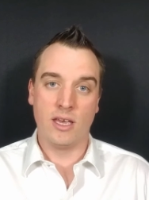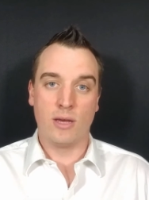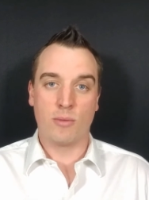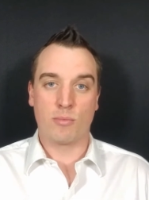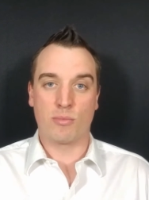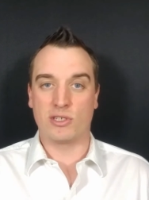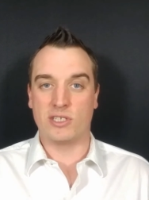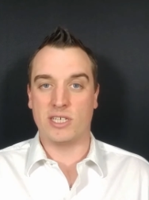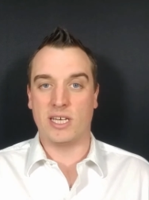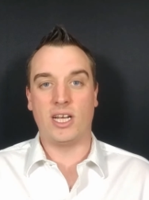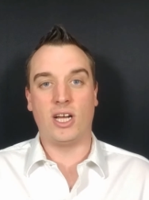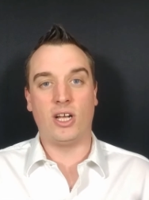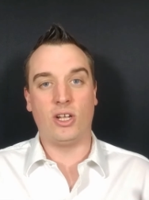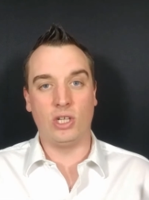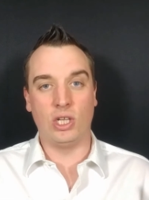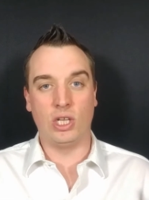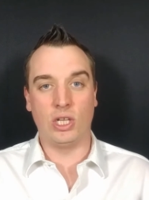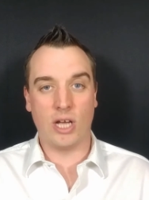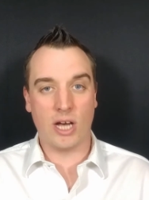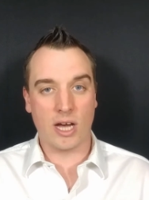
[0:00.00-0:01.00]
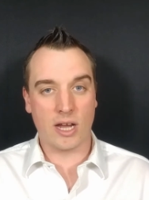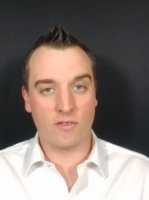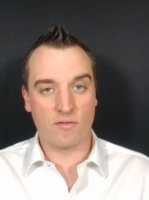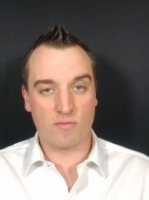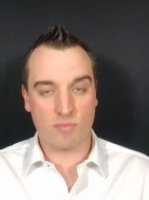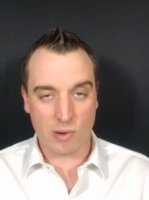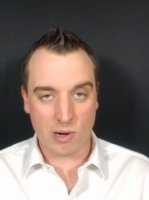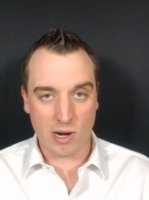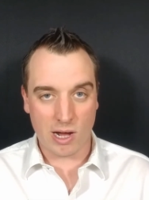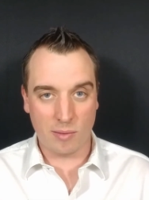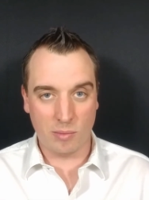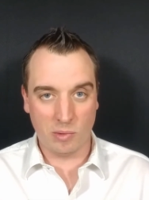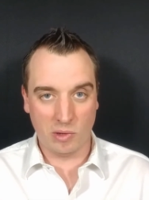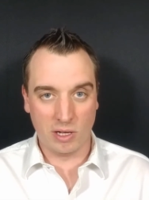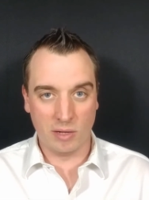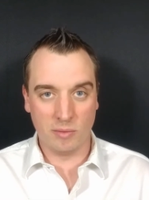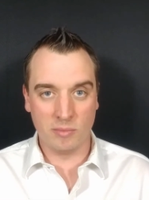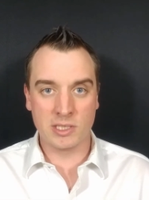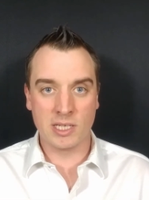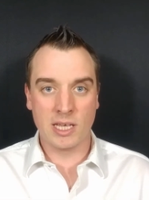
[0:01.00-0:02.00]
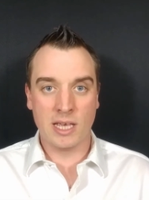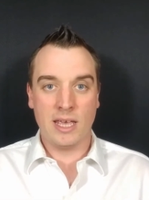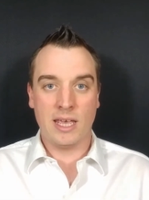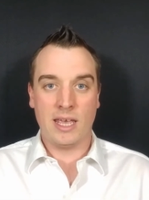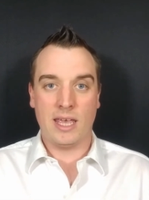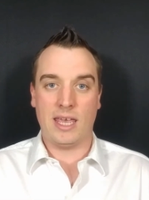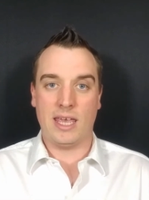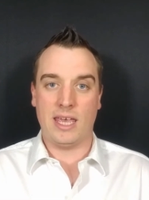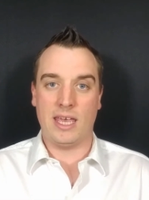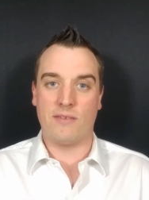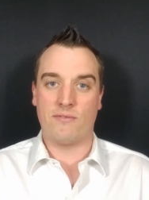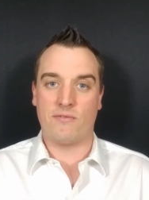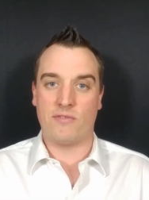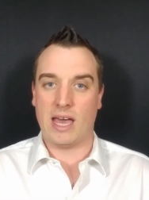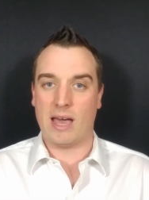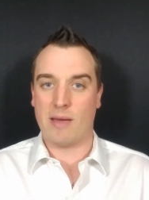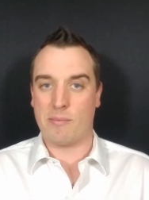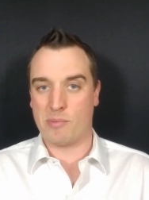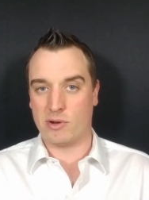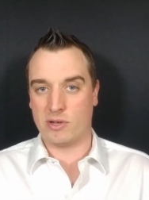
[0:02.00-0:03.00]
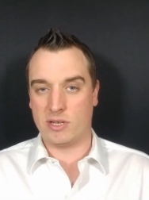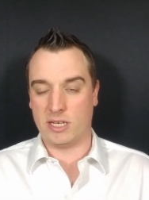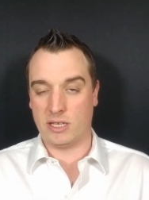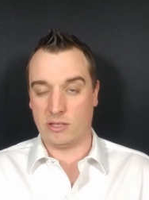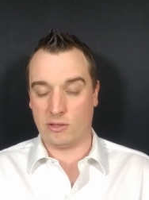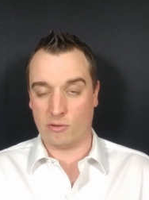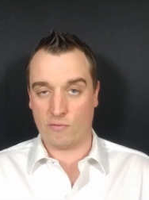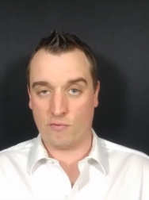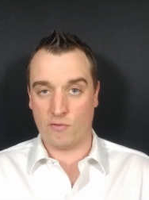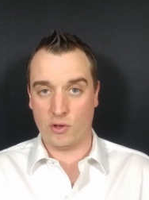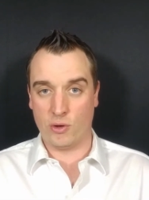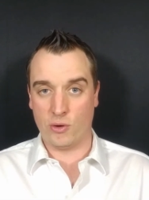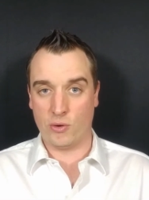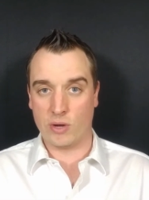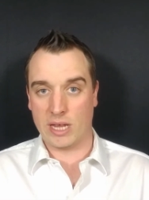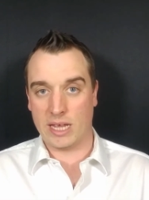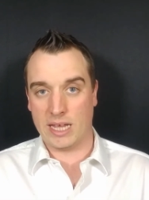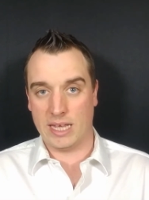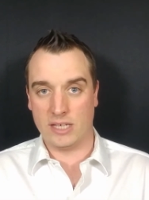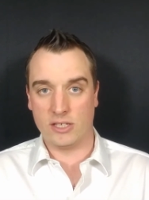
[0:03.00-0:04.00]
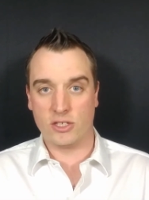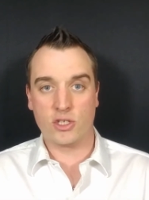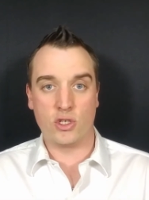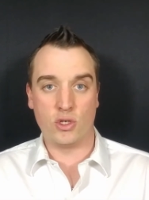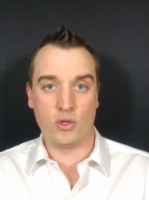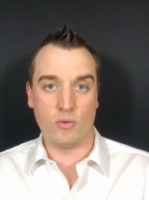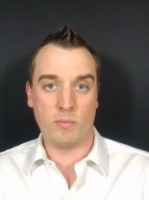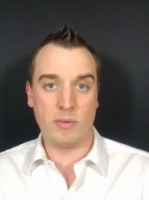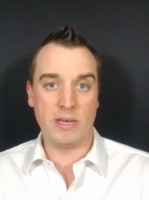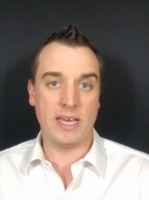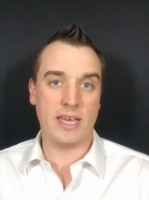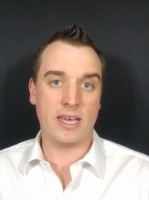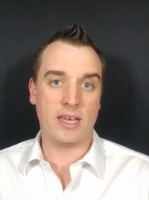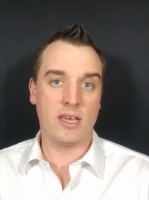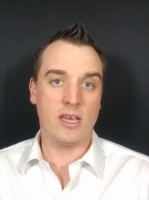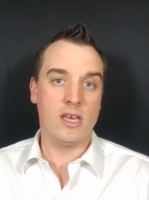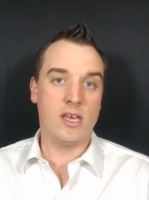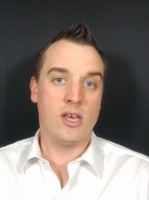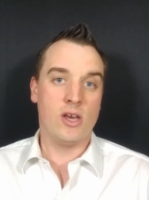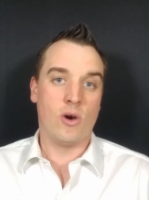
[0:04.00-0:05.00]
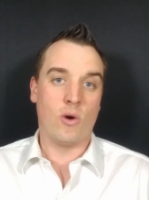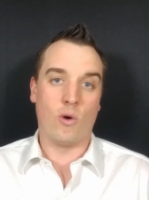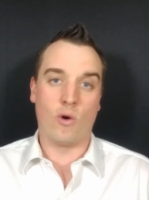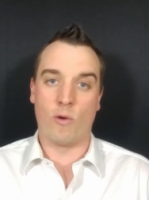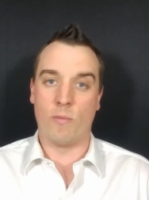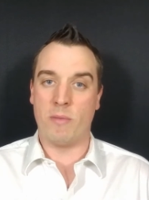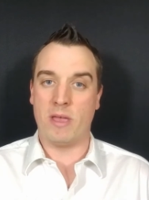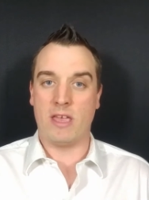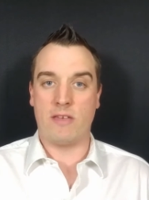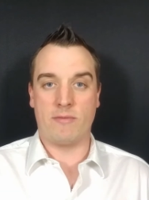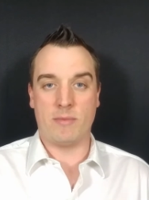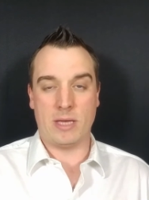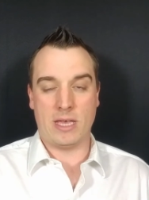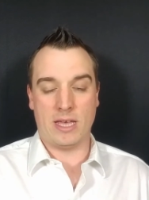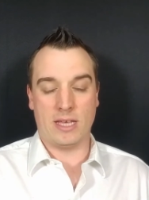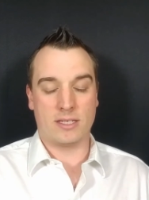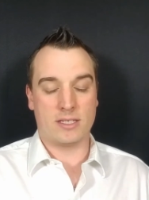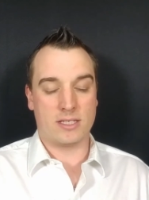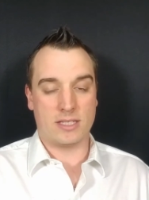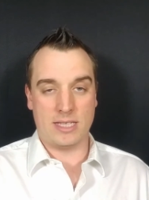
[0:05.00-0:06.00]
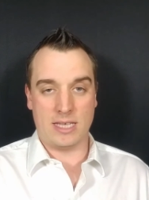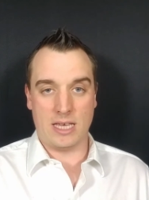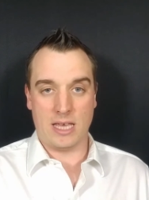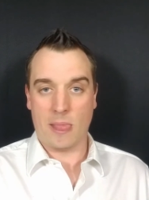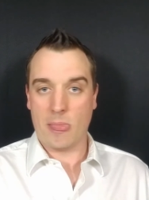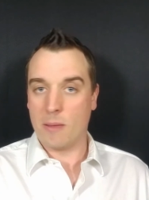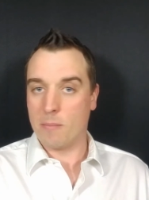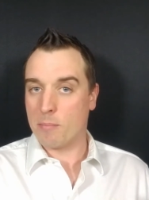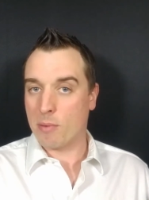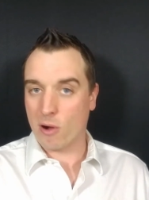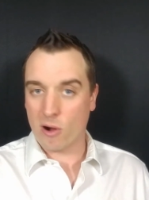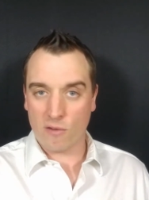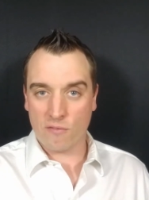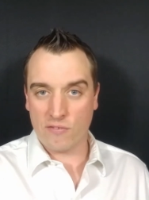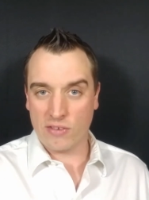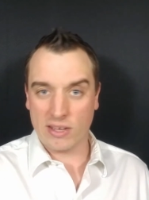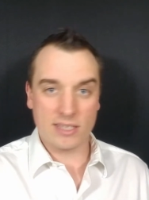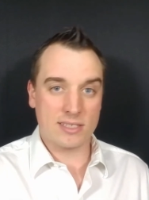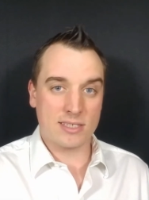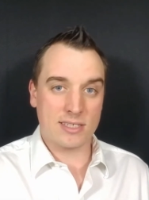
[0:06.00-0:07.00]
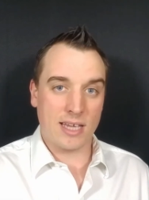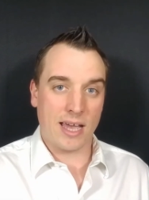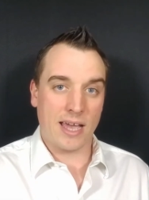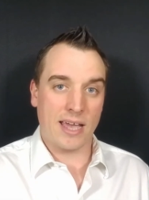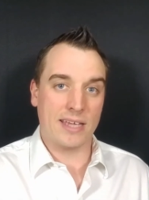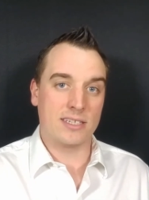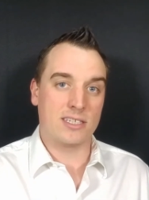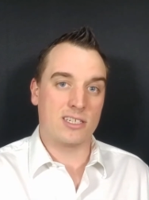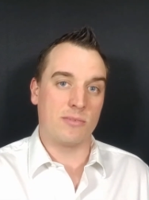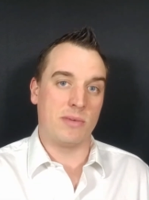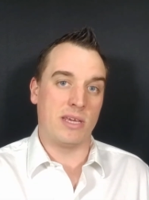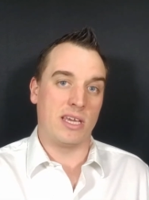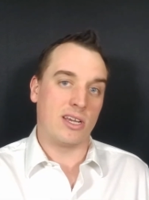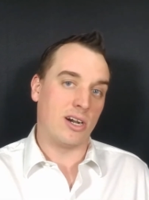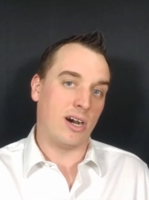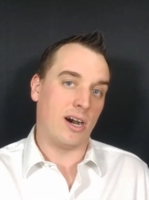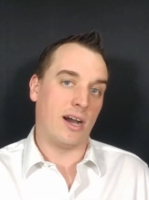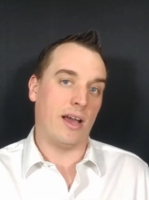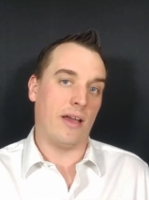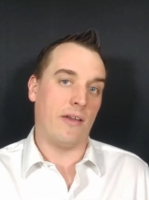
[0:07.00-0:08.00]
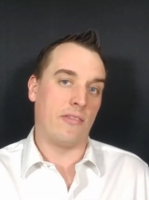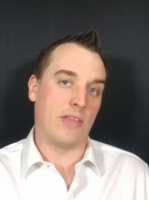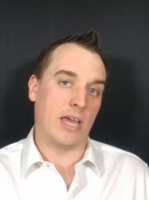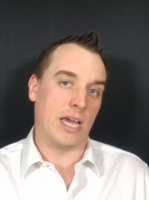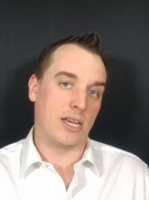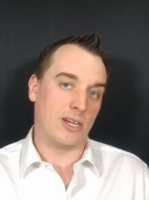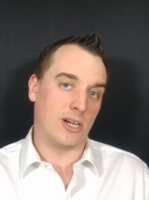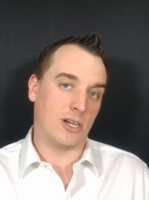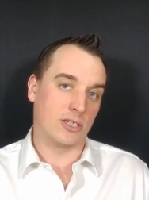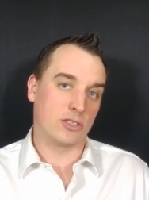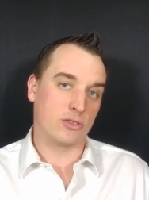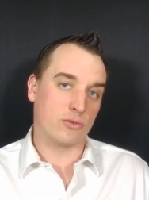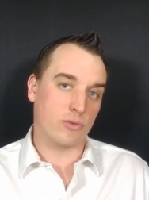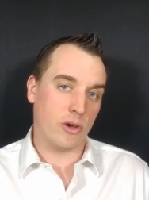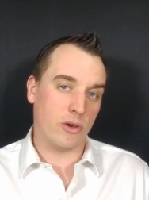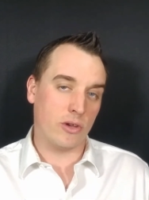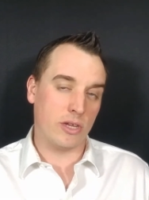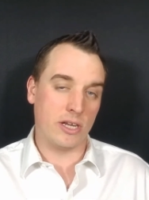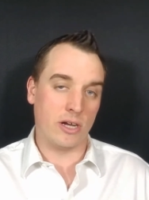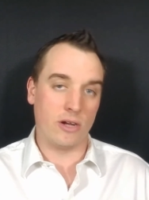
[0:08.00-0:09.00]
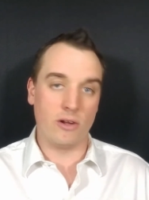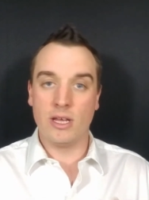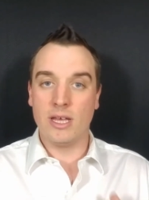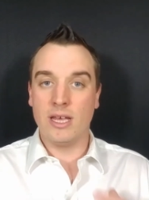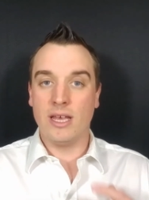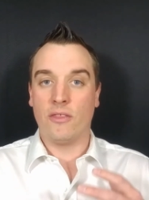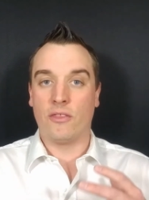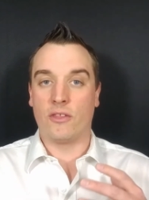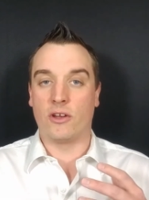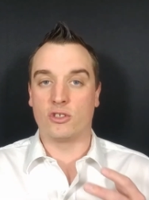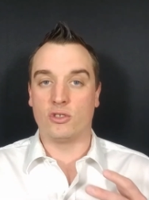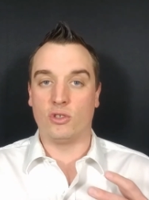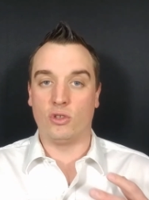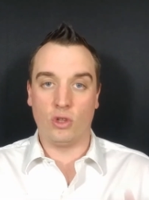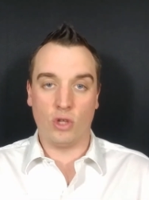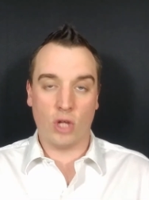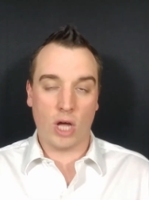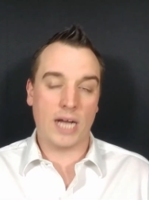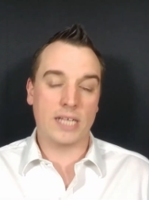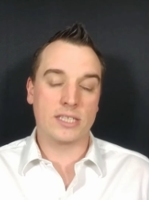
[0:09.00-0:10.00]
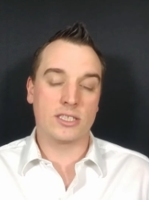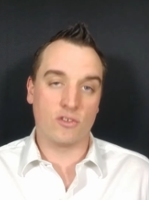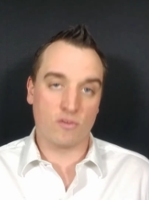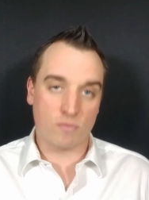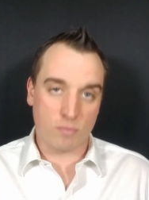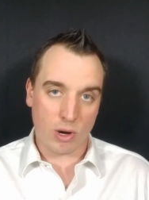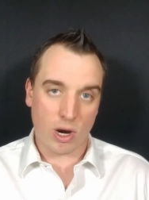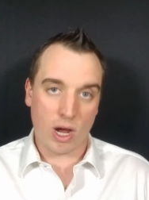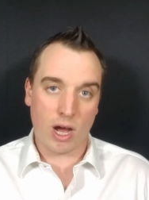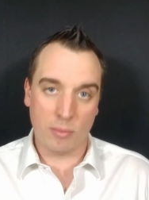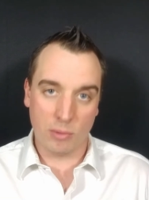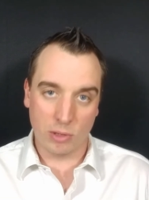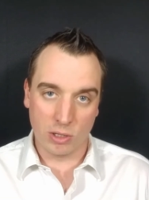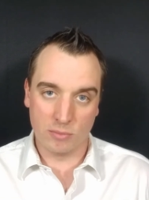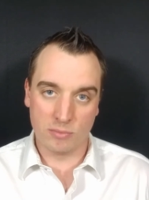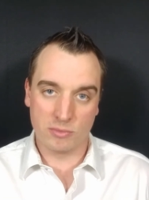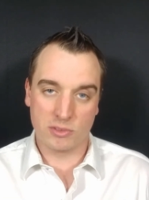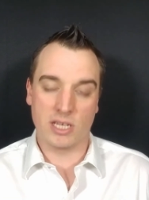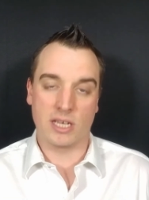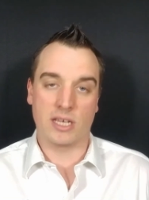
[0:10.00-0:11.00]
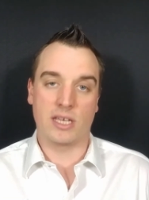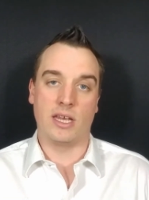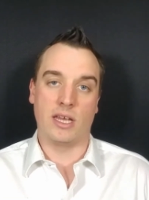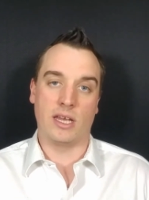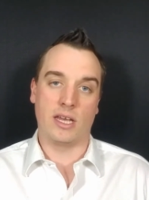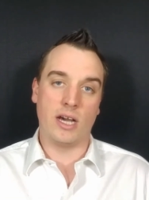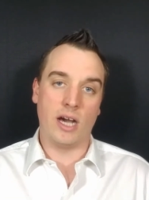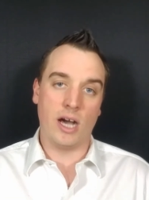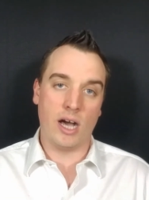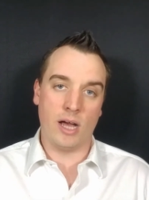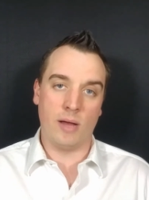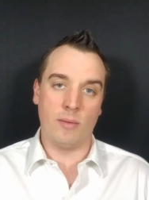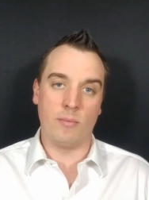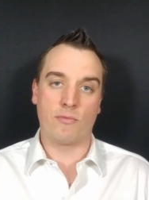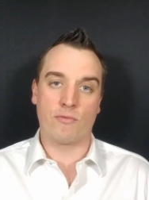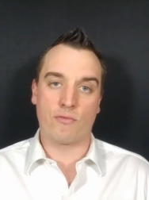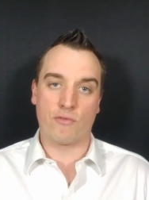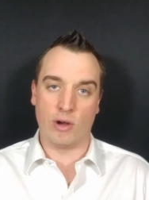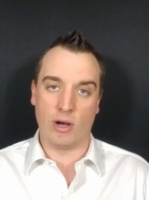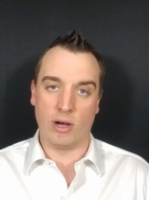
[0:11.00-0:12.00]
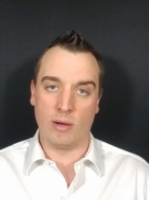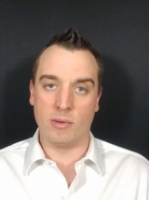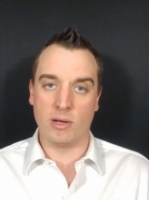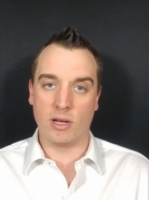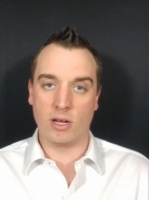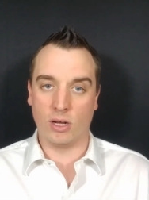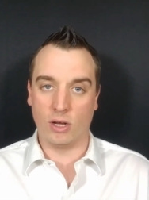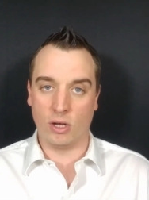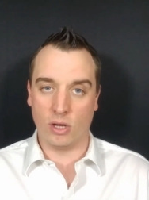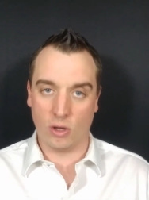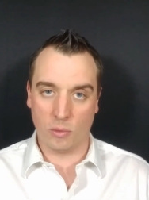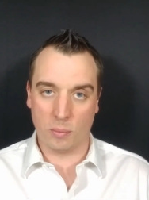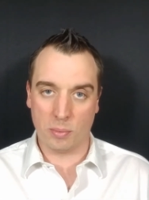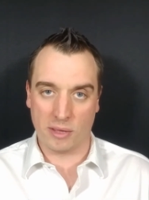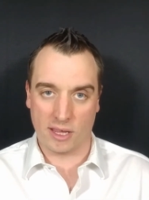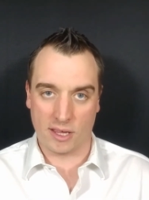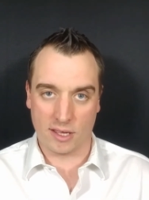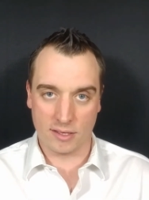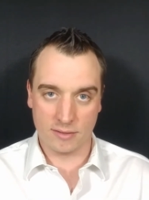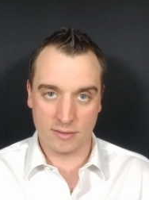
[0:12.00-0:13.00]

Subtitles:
present a lot of problems if that particular food is too big, or maybe it's the perfect size to be caught in that dog's throat. You know, there's lots of problems that can come from gulping.